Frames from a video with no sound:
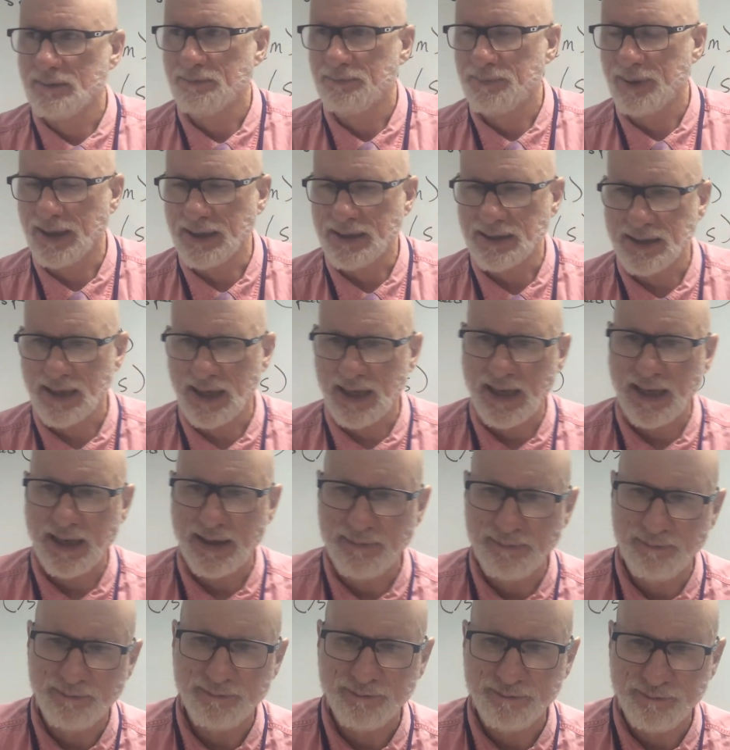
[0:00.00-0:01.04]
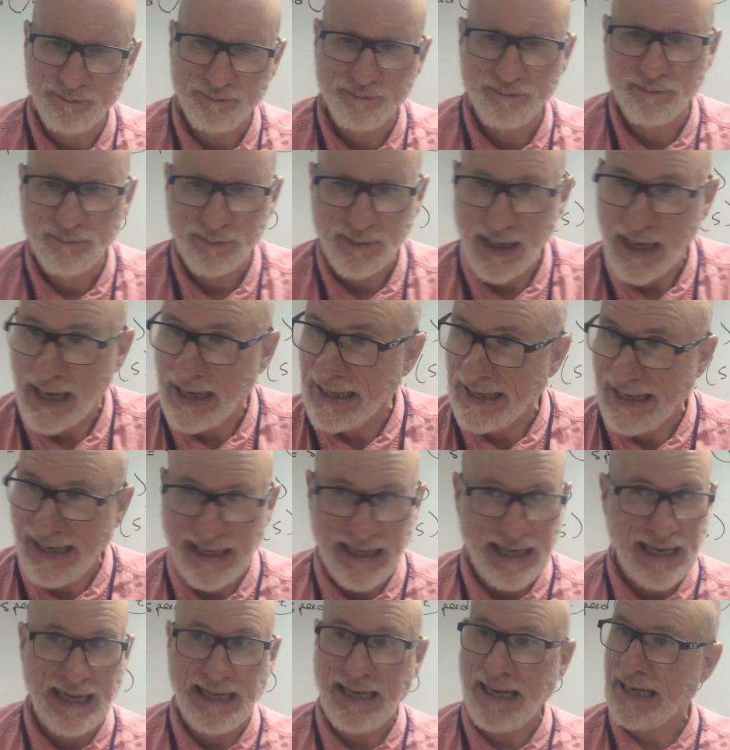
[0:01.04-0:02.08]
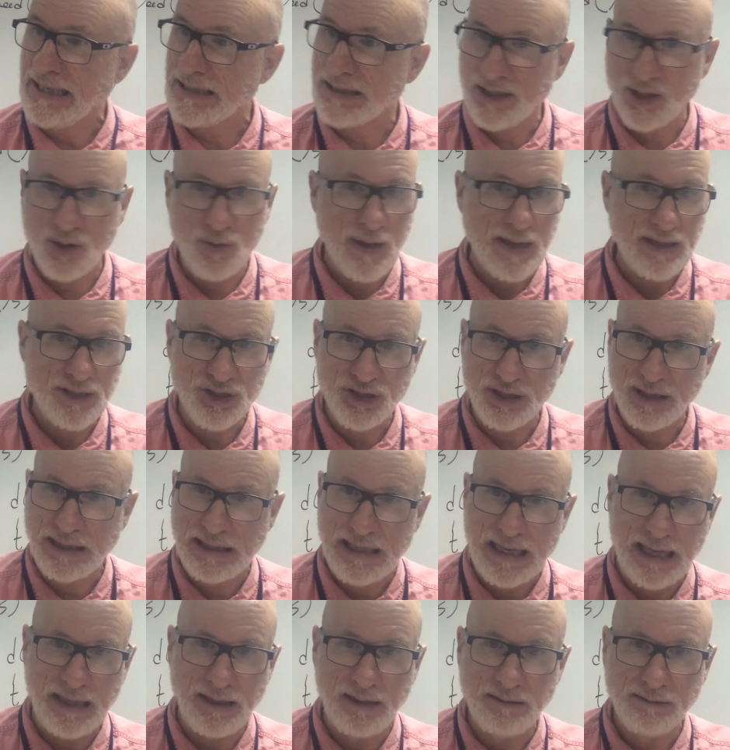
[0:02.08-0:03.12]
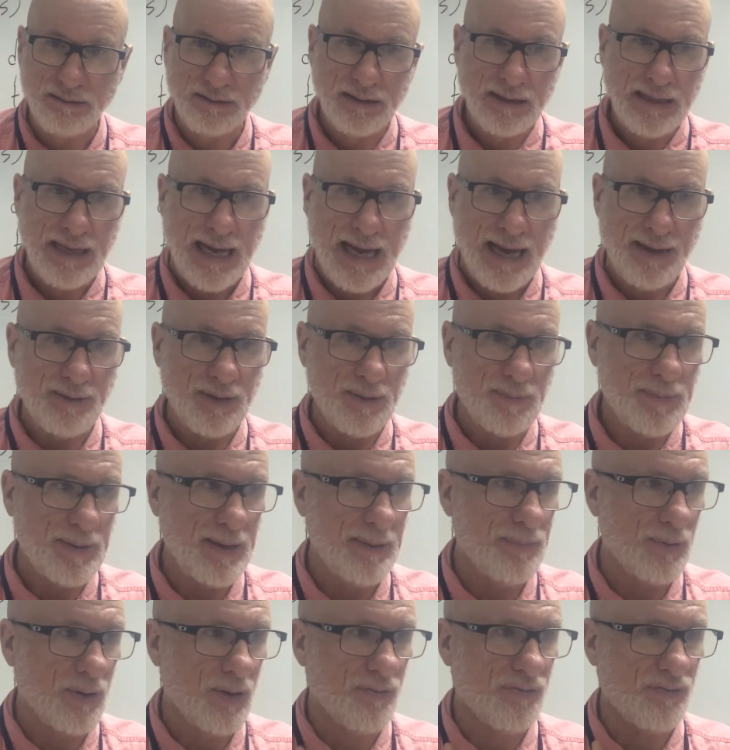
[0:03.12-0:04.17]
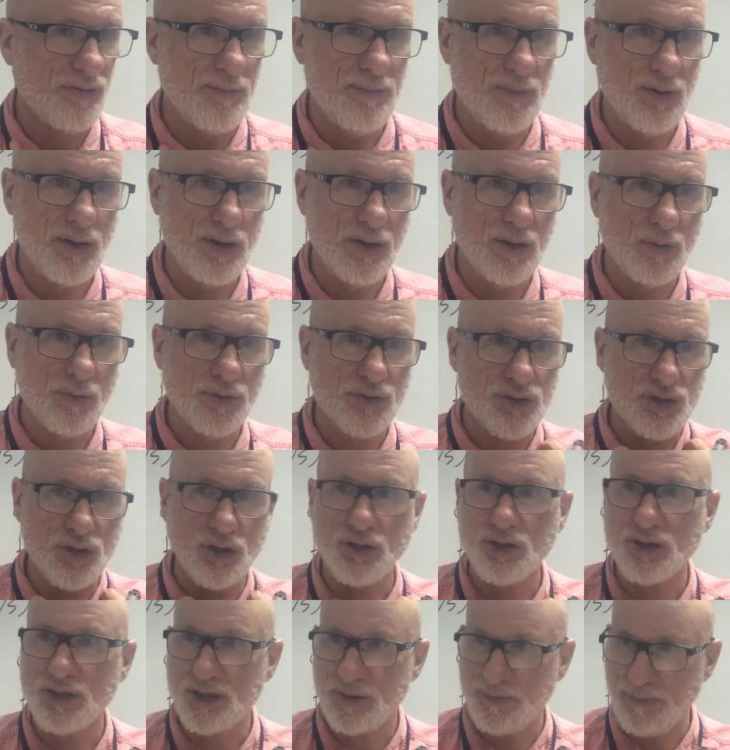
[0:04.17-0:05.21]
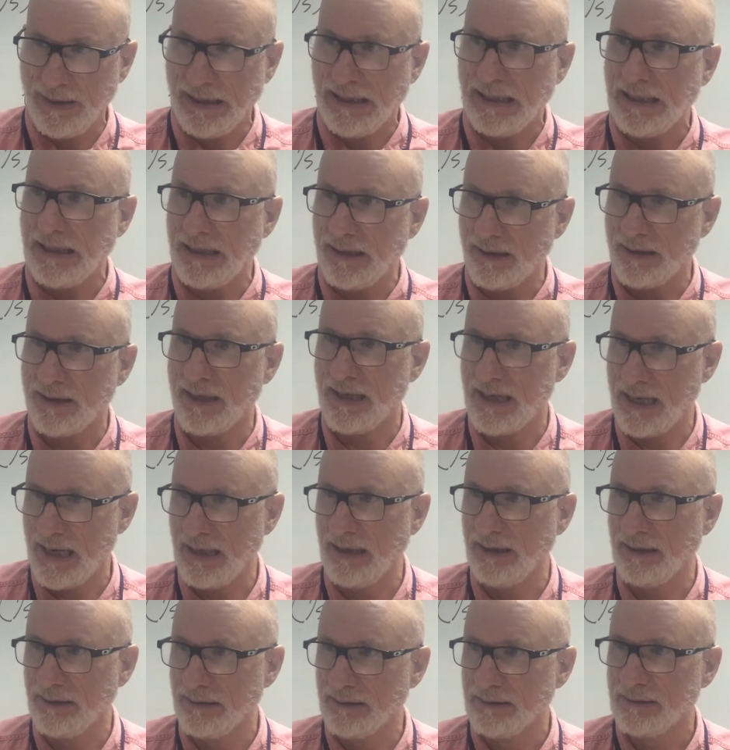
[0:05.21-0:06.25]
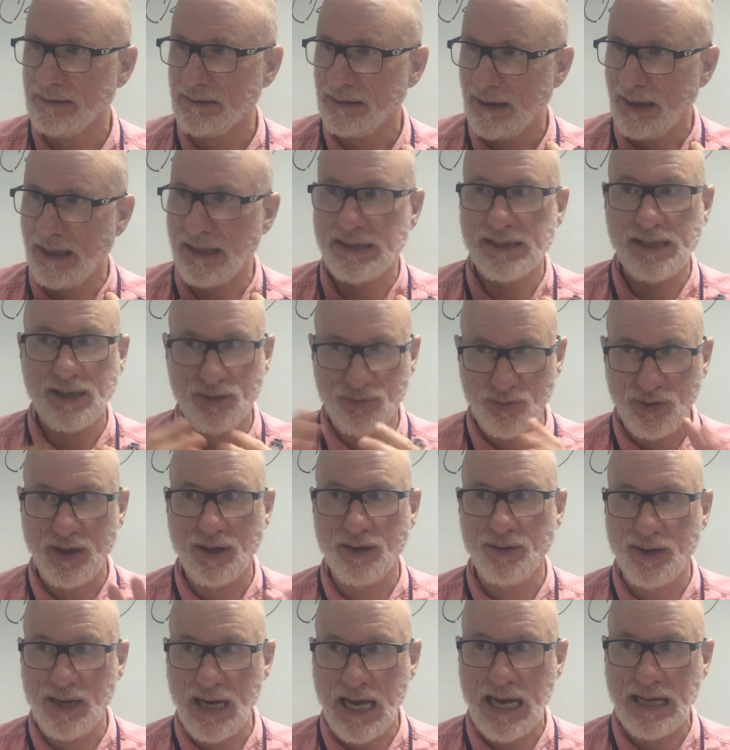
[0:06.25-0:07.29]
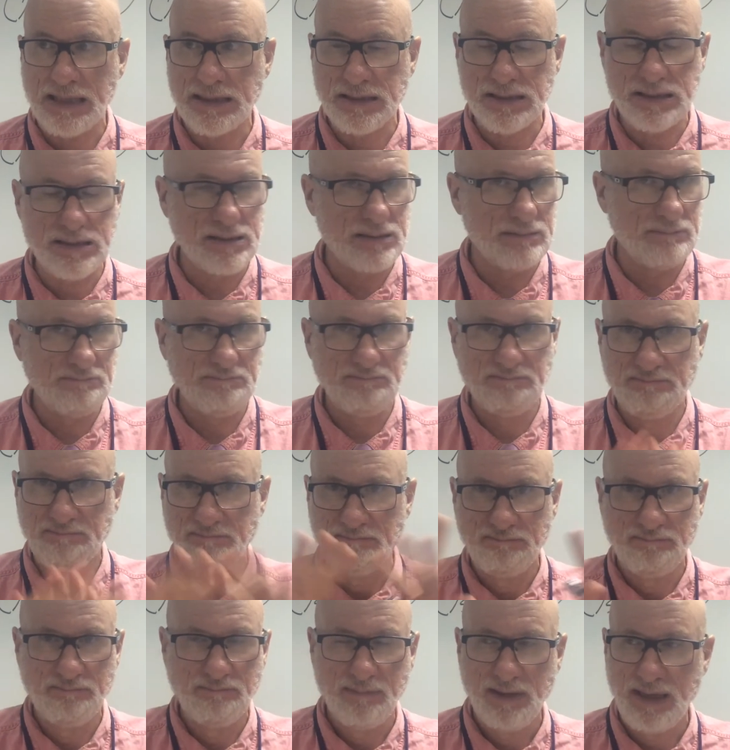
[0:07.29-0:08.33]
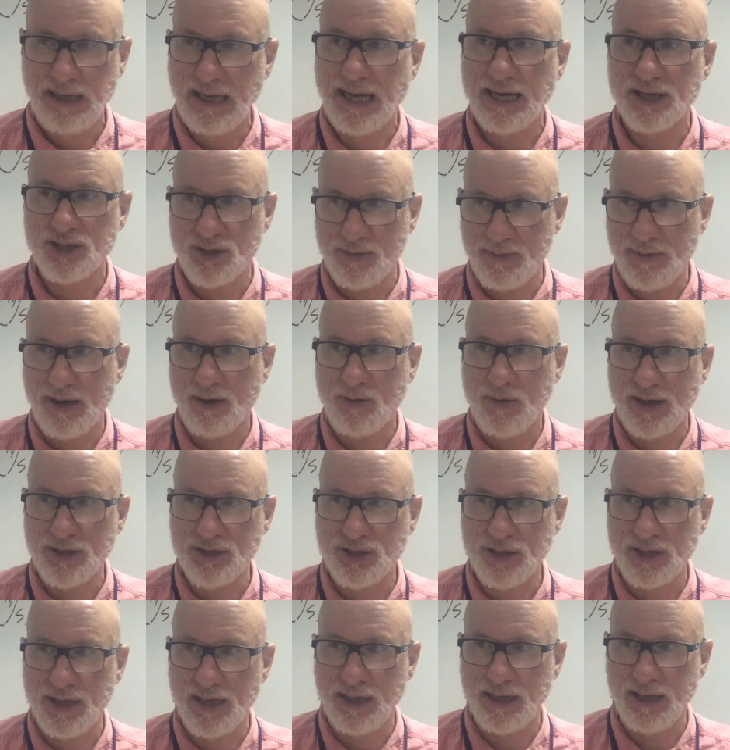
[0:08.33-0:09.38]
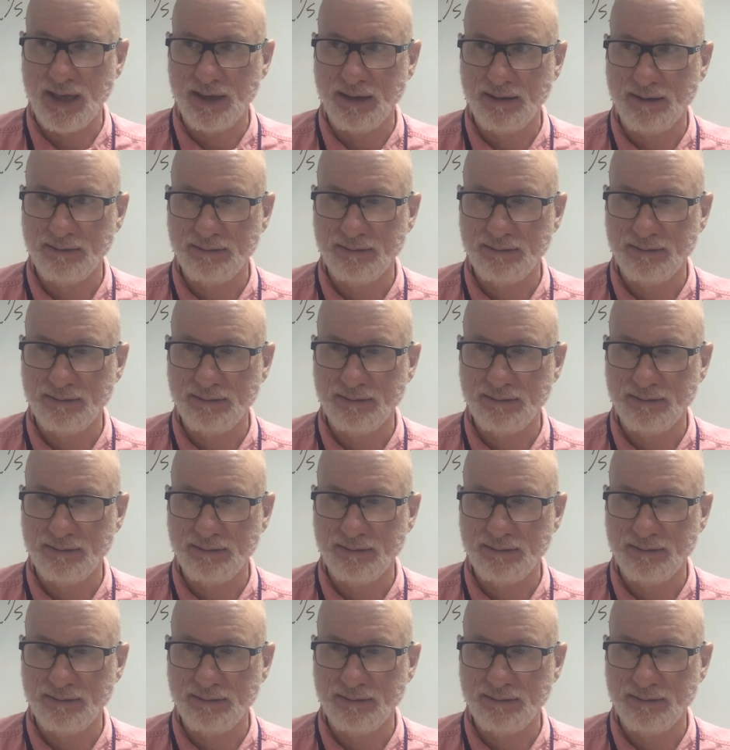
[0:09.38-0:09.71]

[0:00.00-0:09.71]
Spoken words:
but I asked the question, didn't I? How many people are familiar with certain speed, didn't I? And he said 300 knots. He answered my question, didn't he?